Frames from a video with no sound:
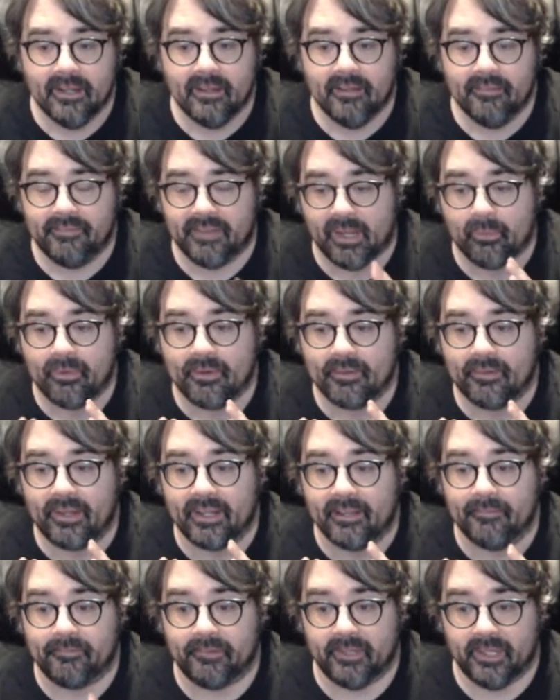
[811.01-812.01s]
they were
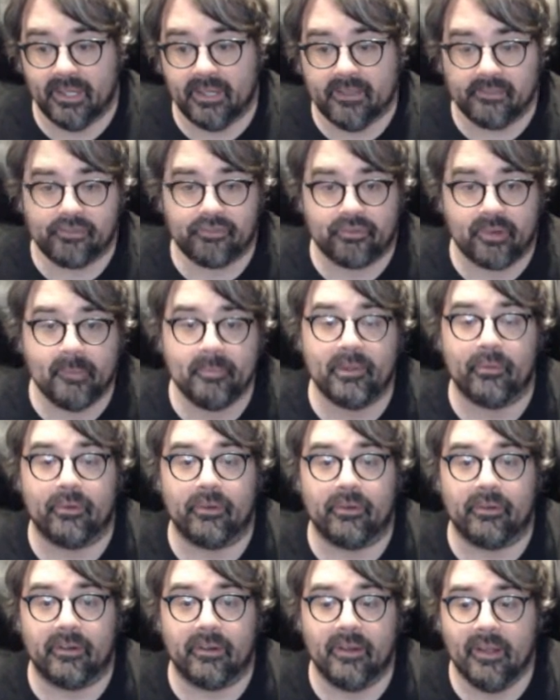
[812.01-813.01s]
like the
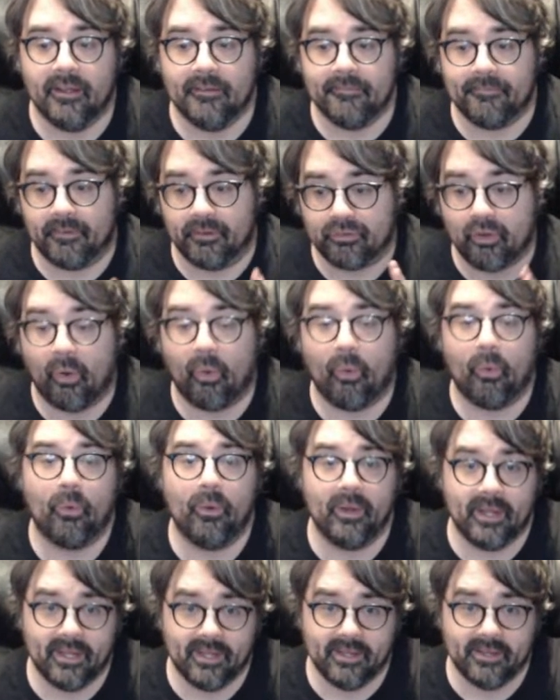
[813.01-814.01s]
distributor for
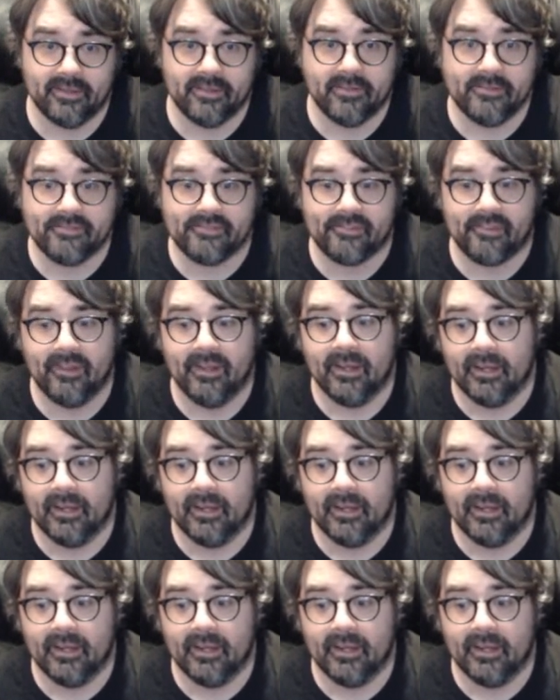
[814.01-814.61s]
toys,